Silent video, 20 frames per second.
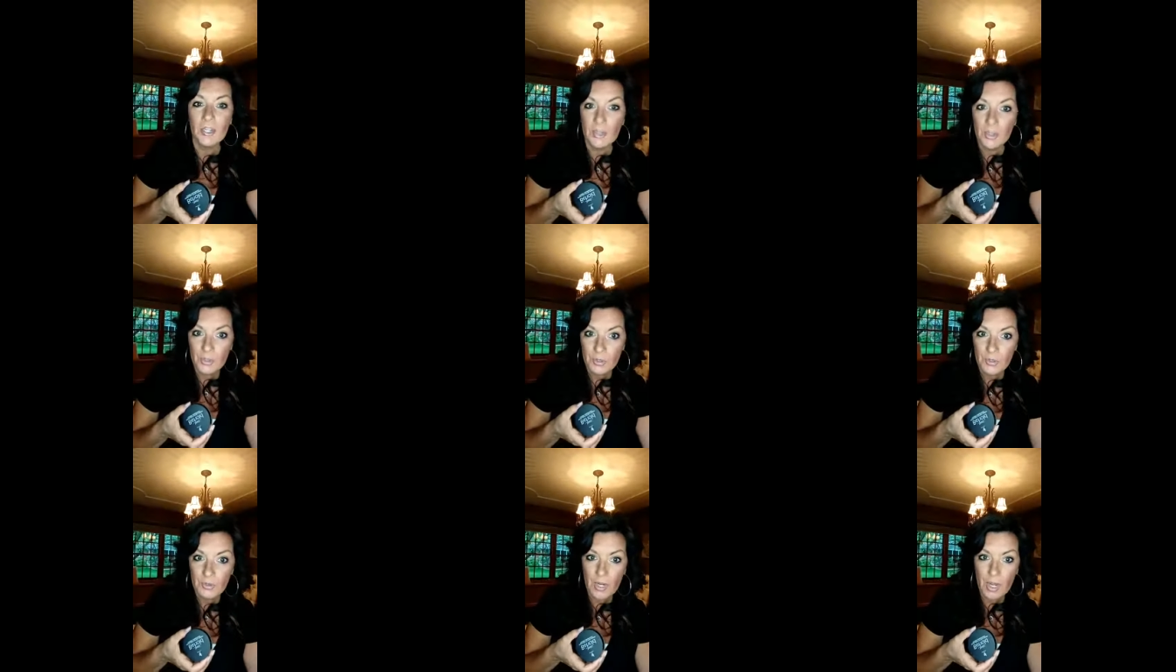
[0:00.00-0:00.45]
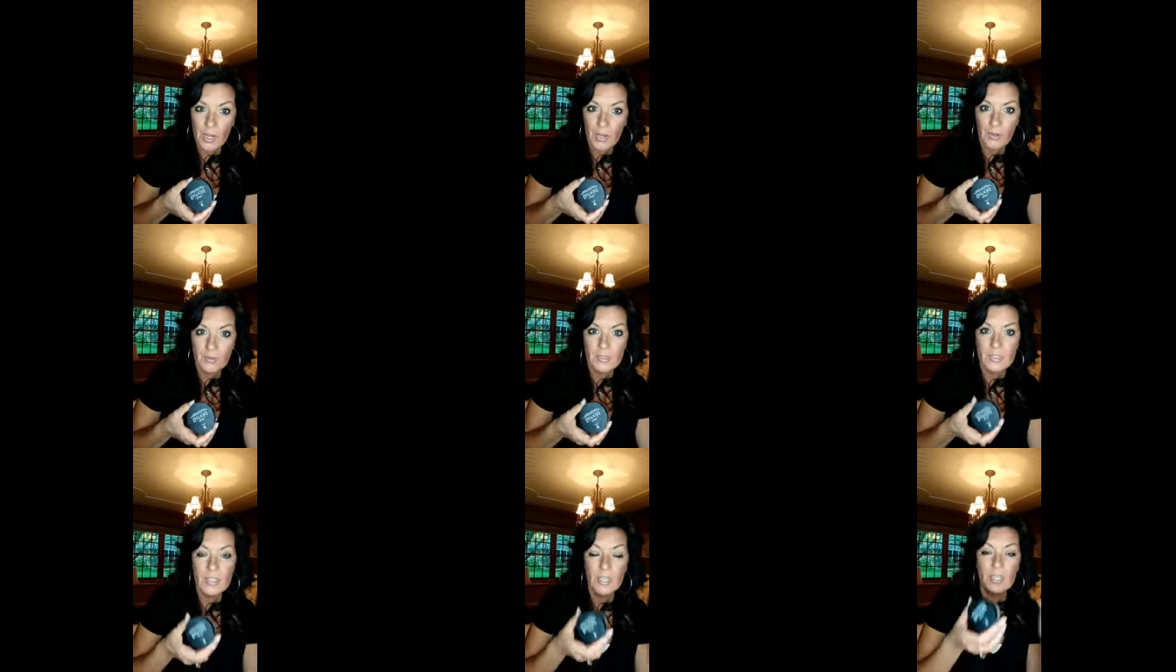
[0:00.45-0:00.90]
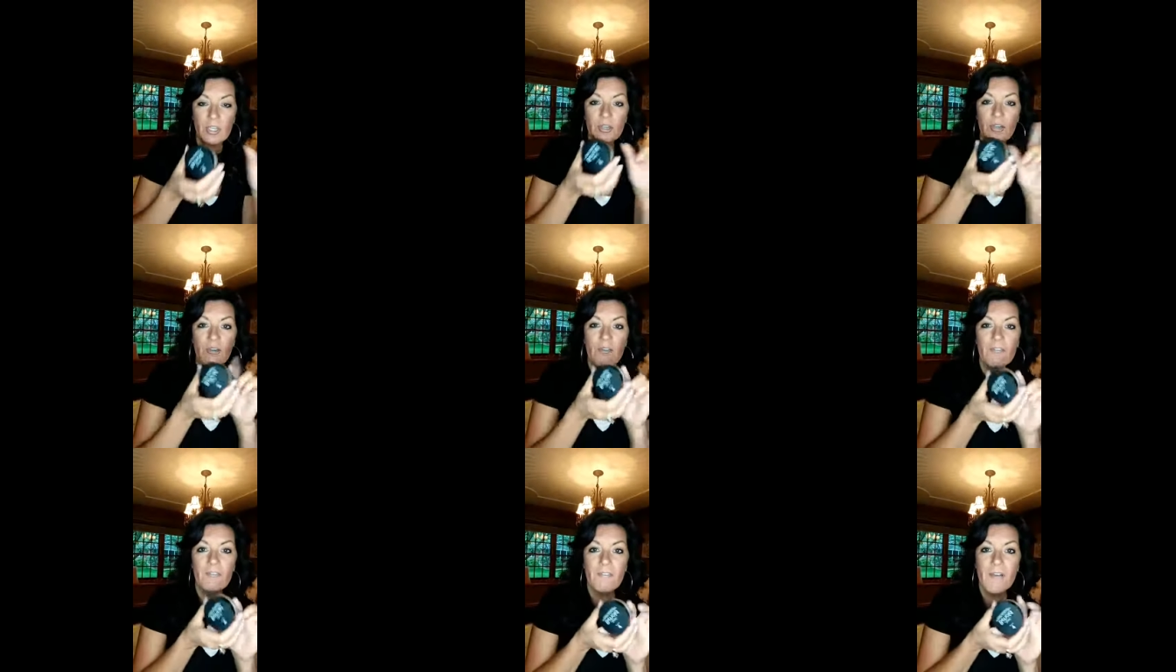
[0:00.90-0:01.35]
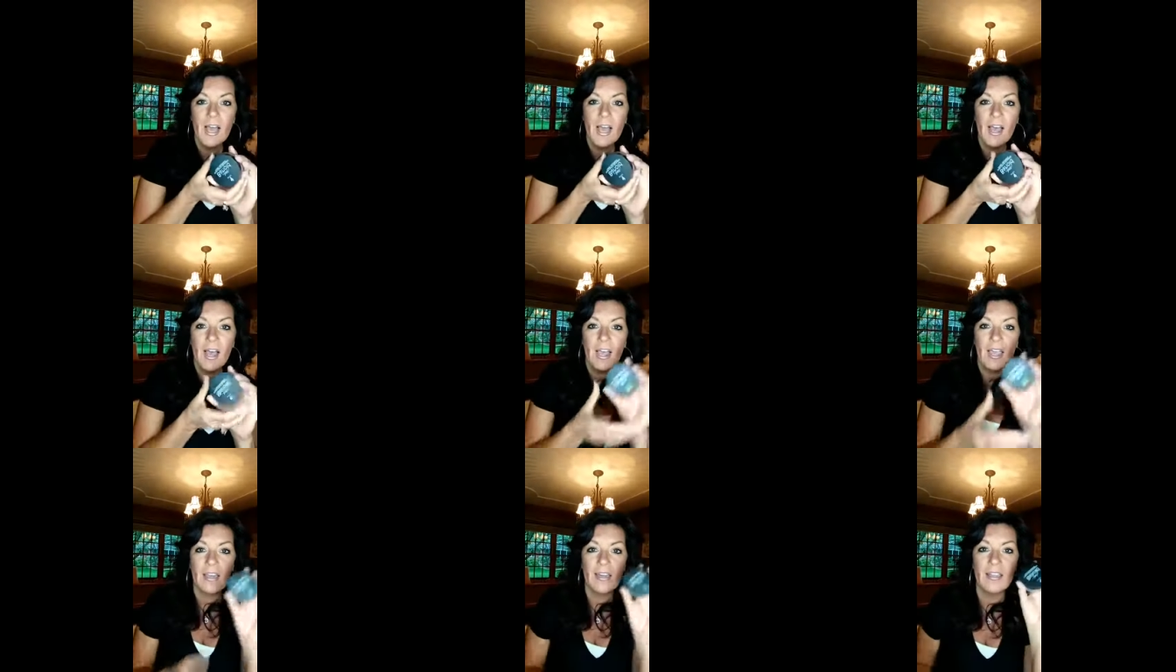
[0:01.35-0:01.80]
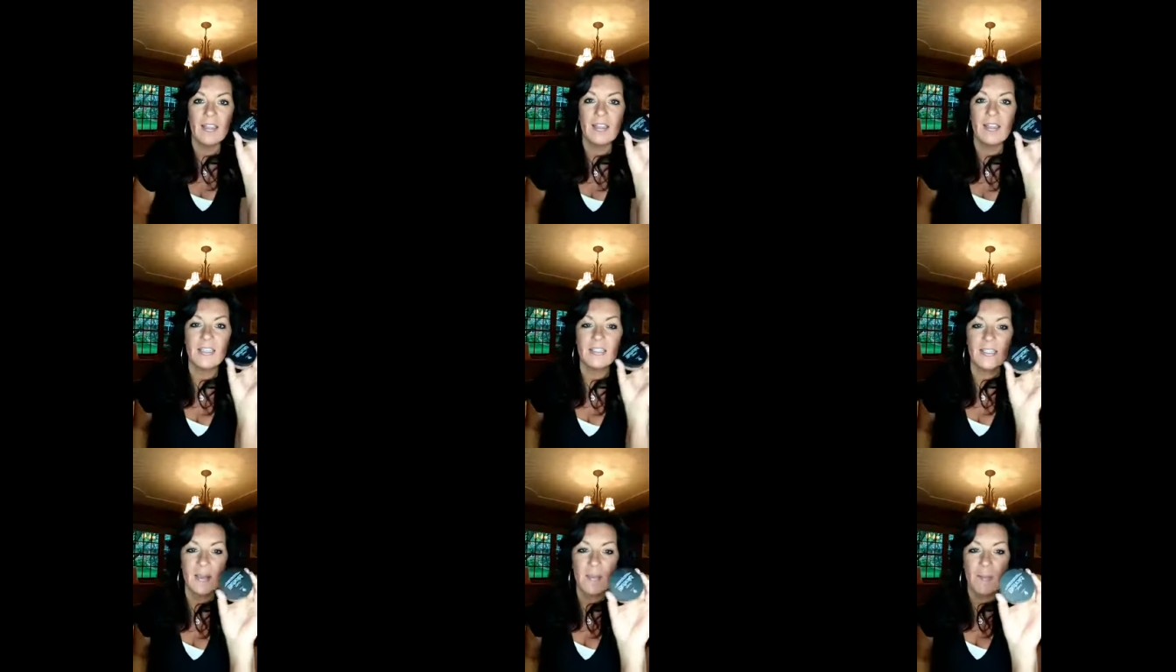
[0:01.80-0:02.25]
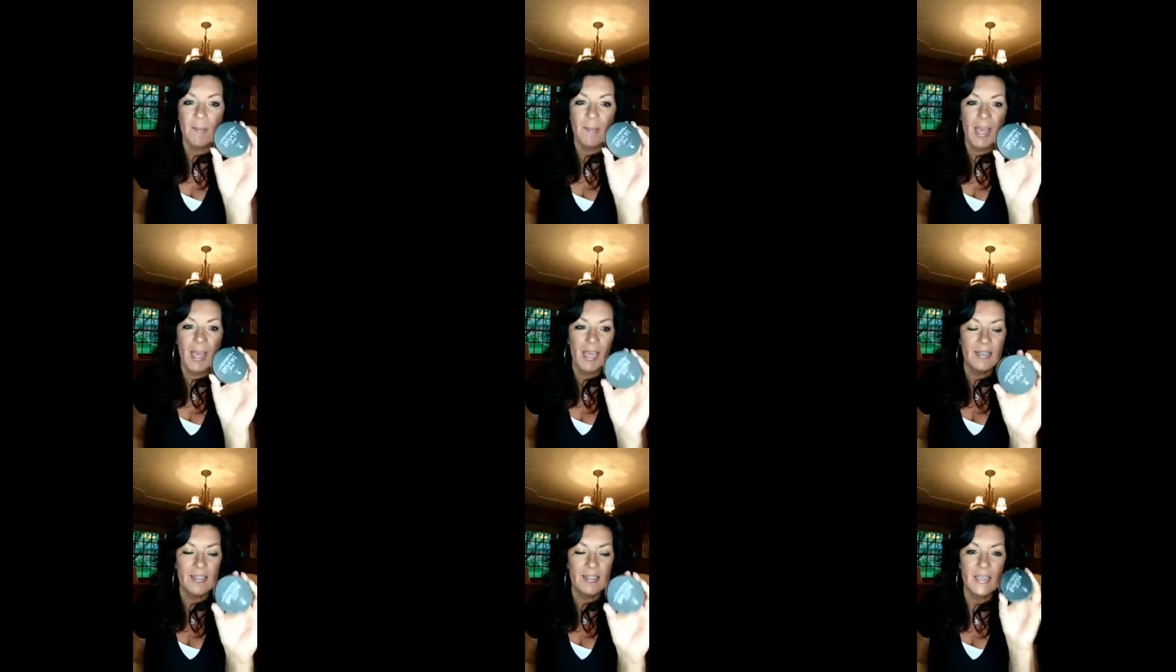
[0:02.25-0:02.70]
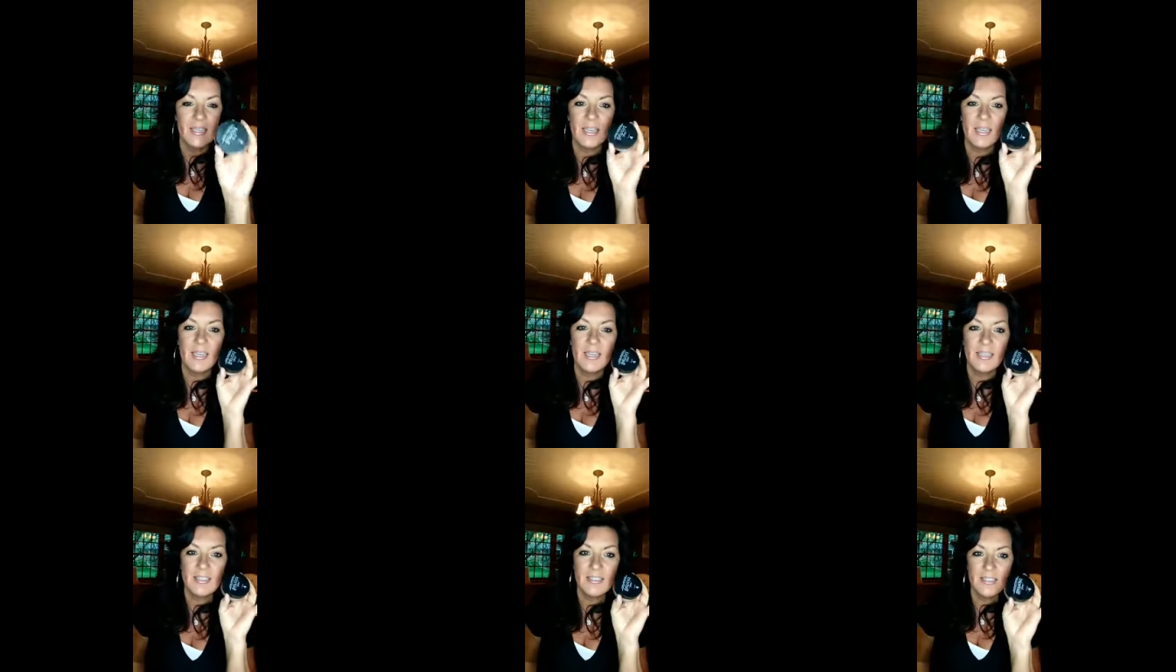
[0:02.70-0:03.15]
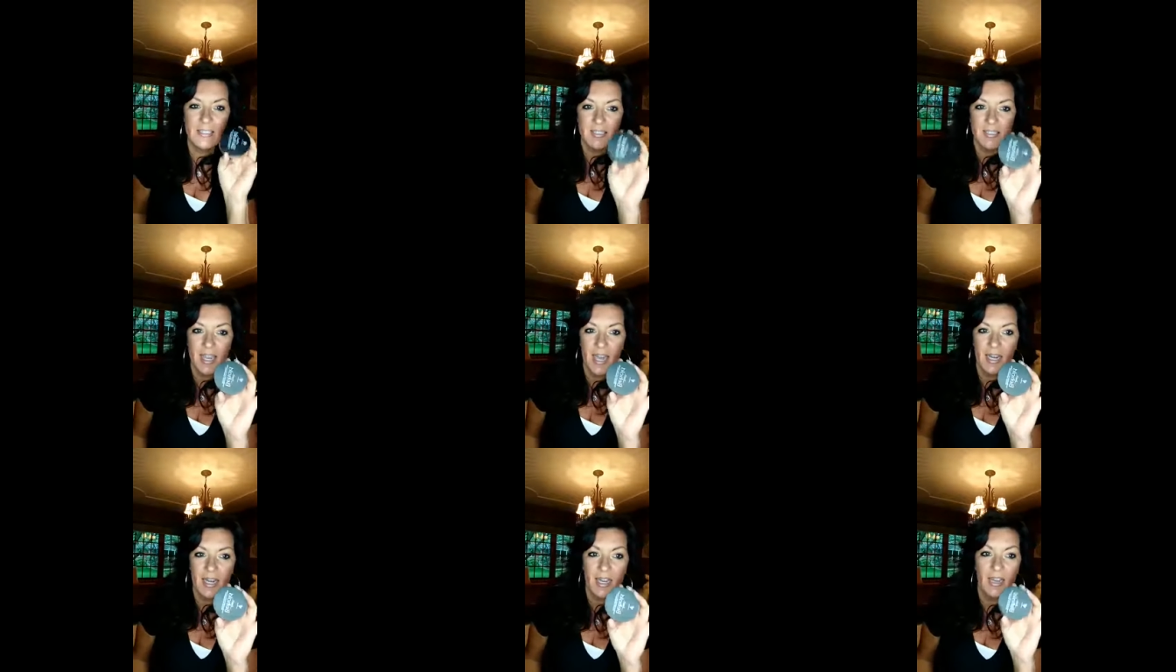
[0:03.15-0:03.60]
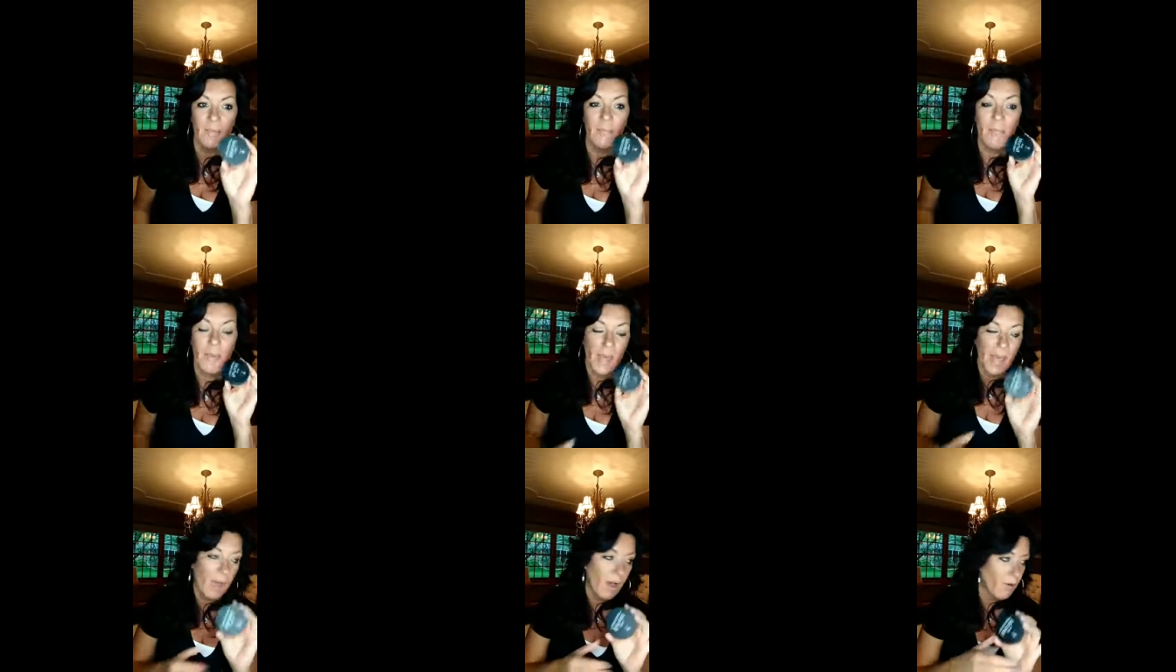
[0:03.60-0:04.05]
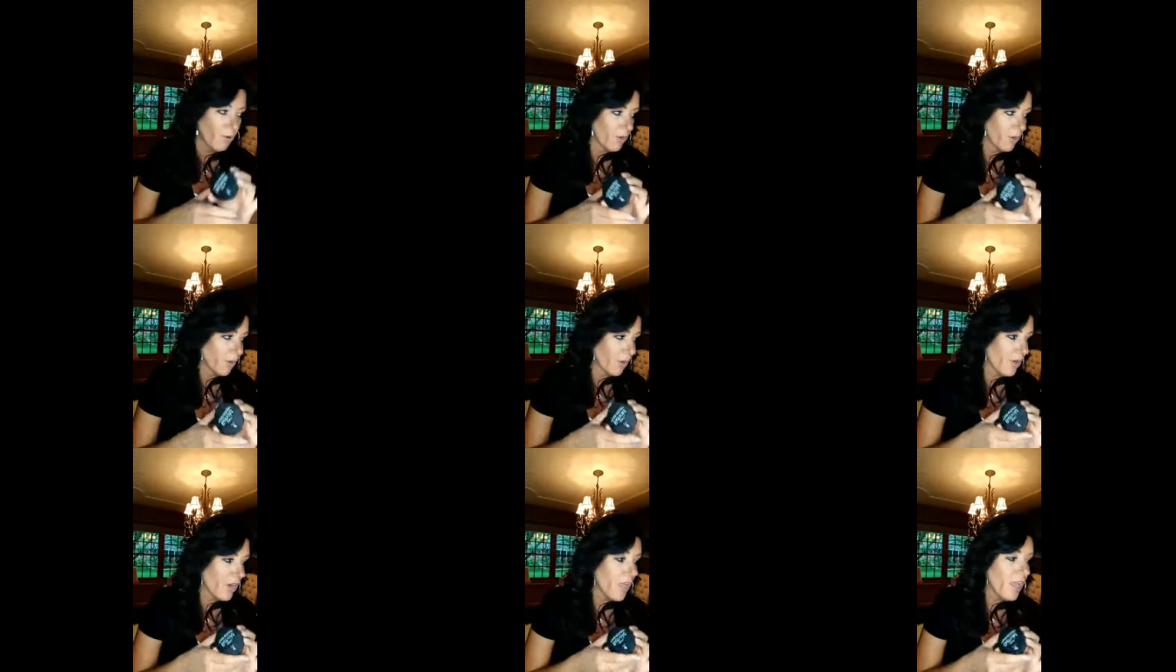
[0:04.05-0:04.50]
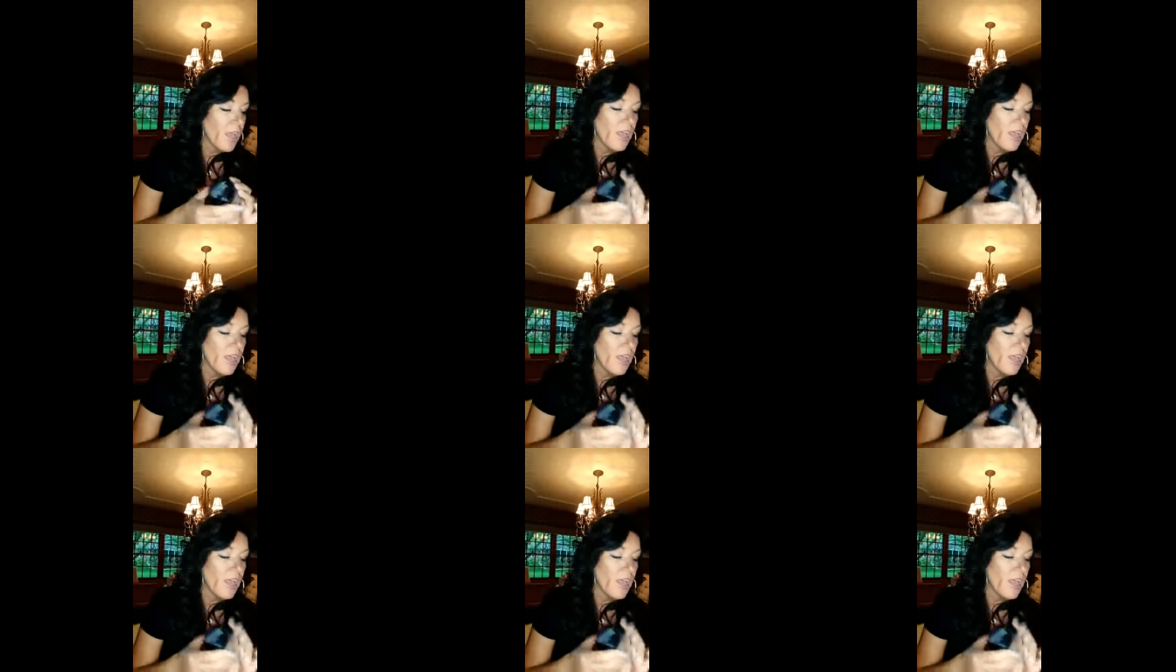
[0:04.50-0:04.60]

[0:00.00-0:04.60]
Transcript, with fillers: kudos you'll find this amazing setting powder